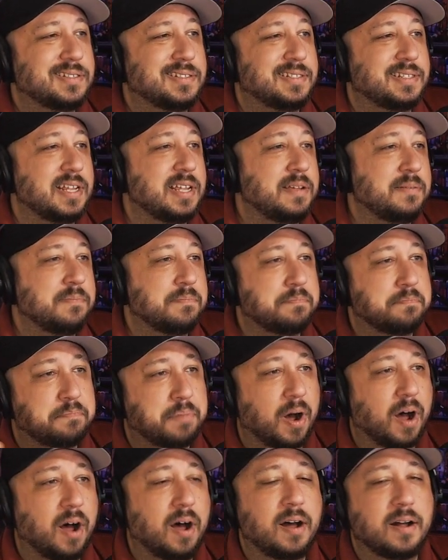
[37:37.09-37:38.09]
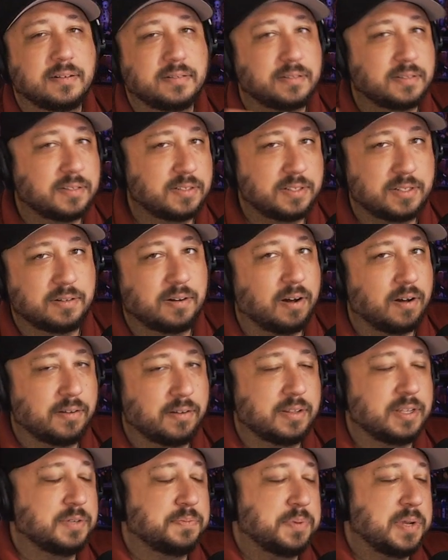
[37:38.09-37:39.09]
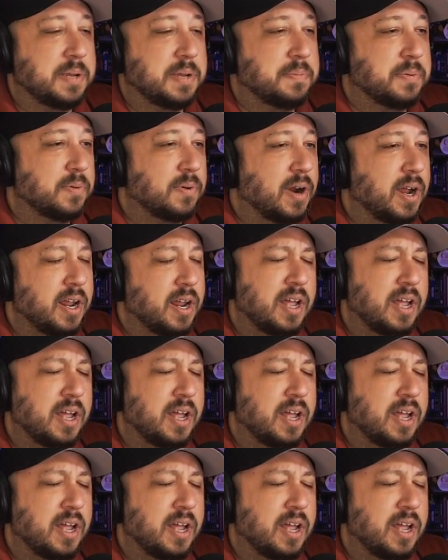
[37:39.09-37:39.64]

deep bonds to all these people, right?